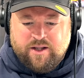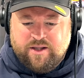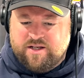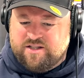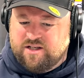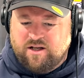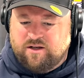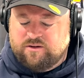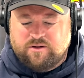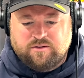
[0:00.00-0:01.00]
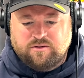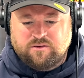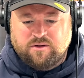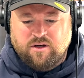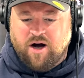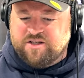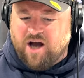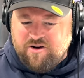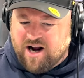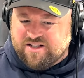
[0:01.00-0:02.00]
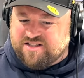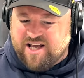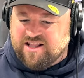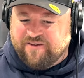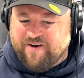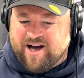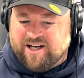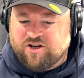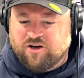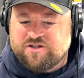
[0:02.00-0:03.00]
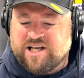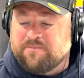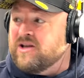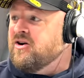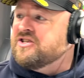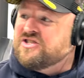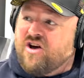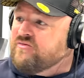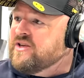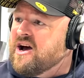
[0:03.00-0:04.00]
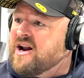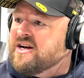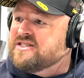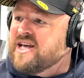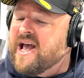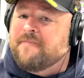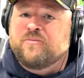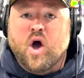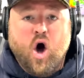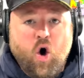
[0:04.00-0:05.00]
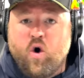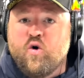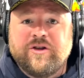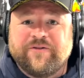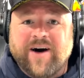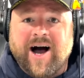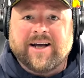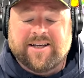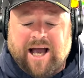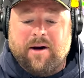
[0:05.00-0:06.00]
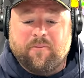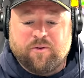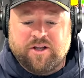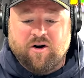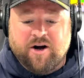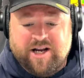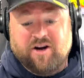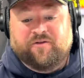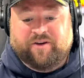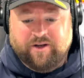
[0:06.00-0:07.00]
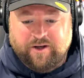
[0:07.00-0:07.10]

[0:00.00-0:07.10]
This, I don't understand the fucking concept, and I certainly don't understand who the fuck come up with the idea of it.